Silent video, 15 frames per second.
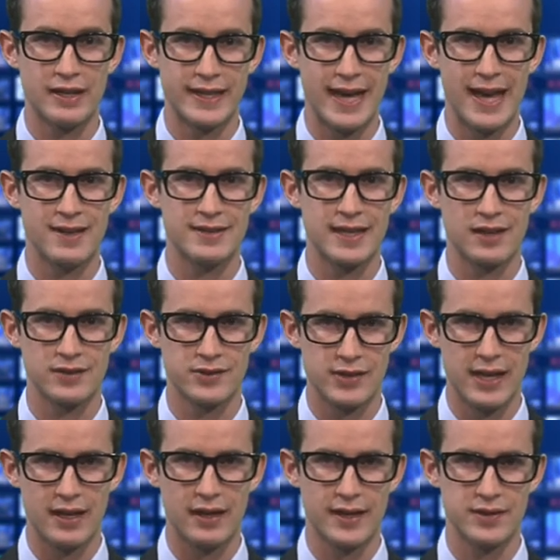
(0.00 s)
Lianne
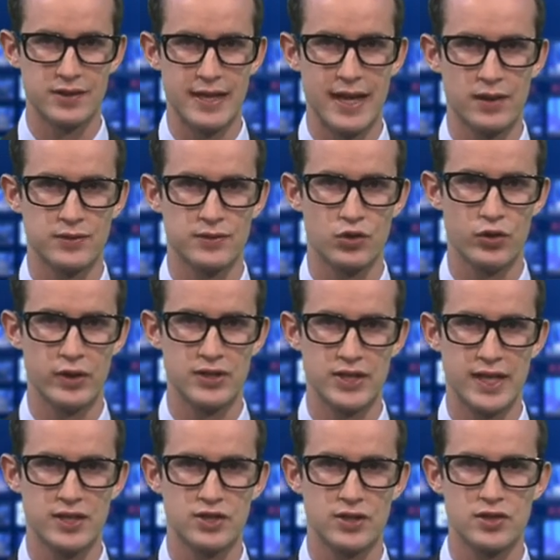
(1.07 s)
Dalziel has announced her
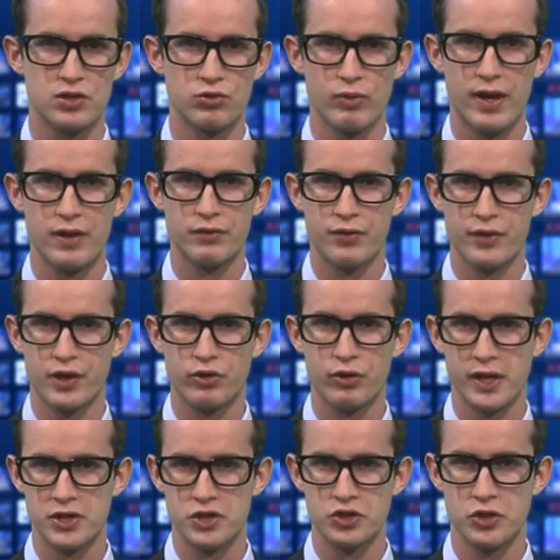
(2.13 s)
intention to run for the
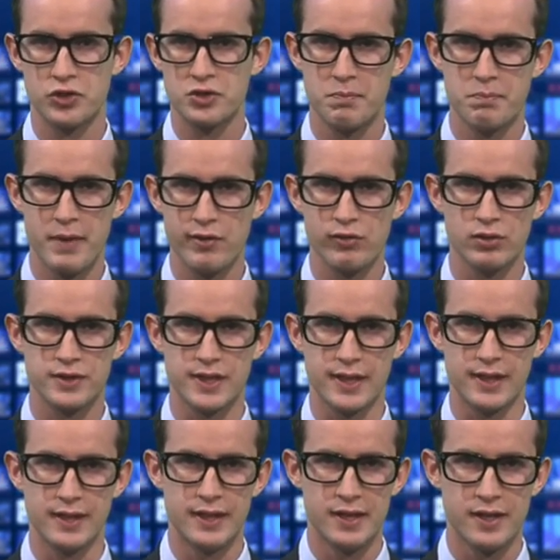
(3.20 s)
Christchurch
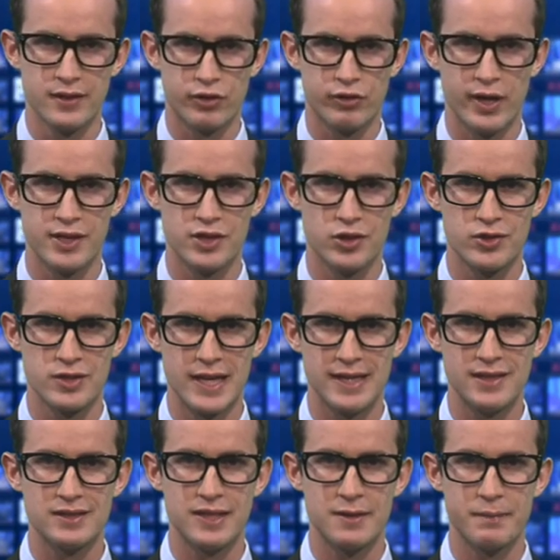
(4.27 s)
mayoralty. The Christchurch
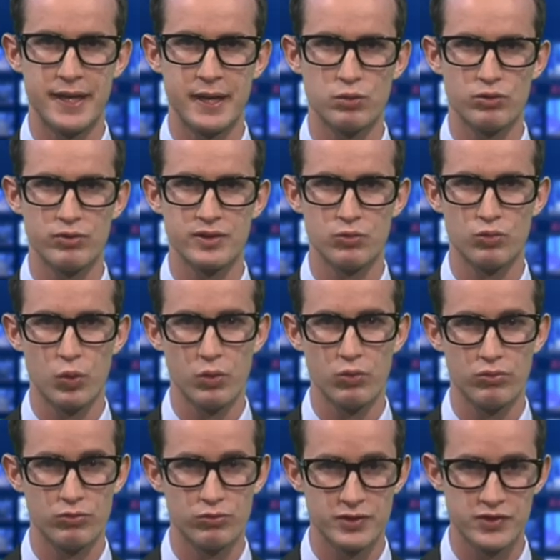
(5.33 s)
East M P will, re
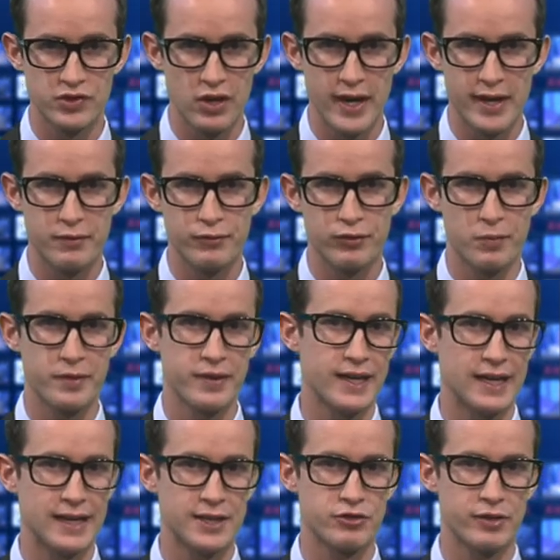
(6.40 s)
will resign from
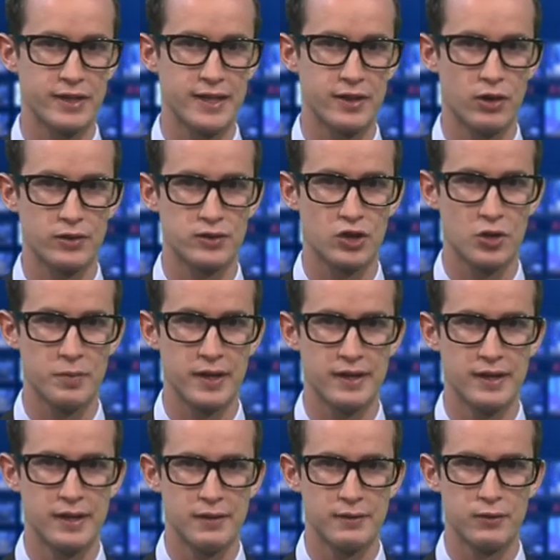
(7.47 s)
the electorate in
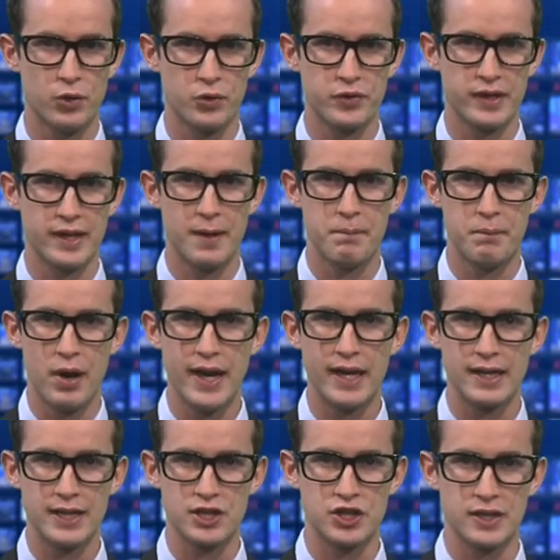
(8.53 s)
October, forcing a
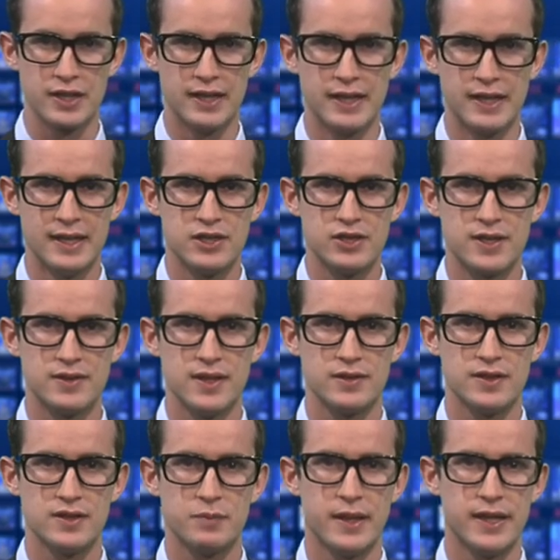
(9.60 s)
by-election. She
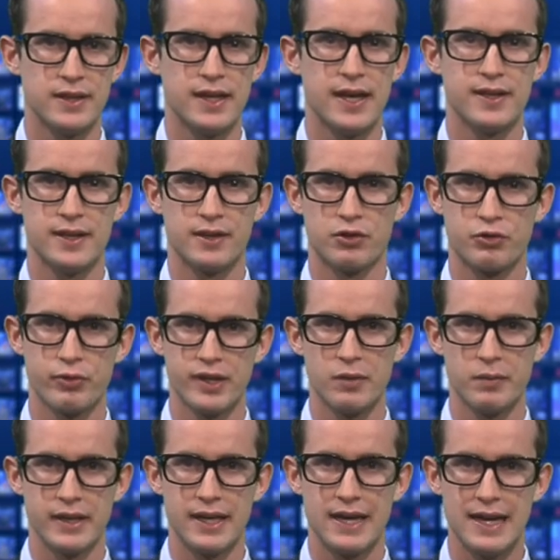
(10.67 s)
says it's been an
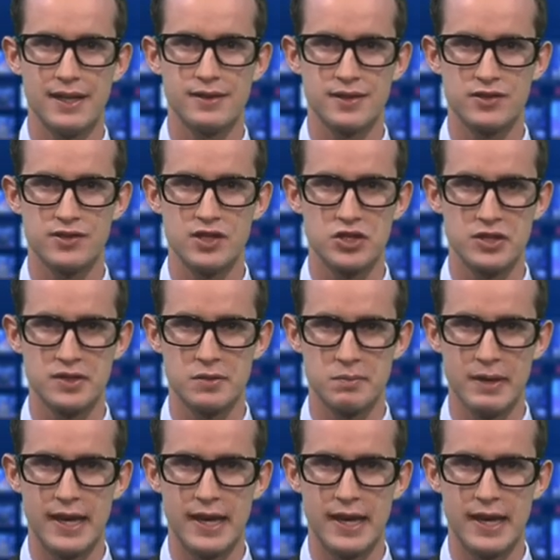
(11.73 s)
incredibly hard decision to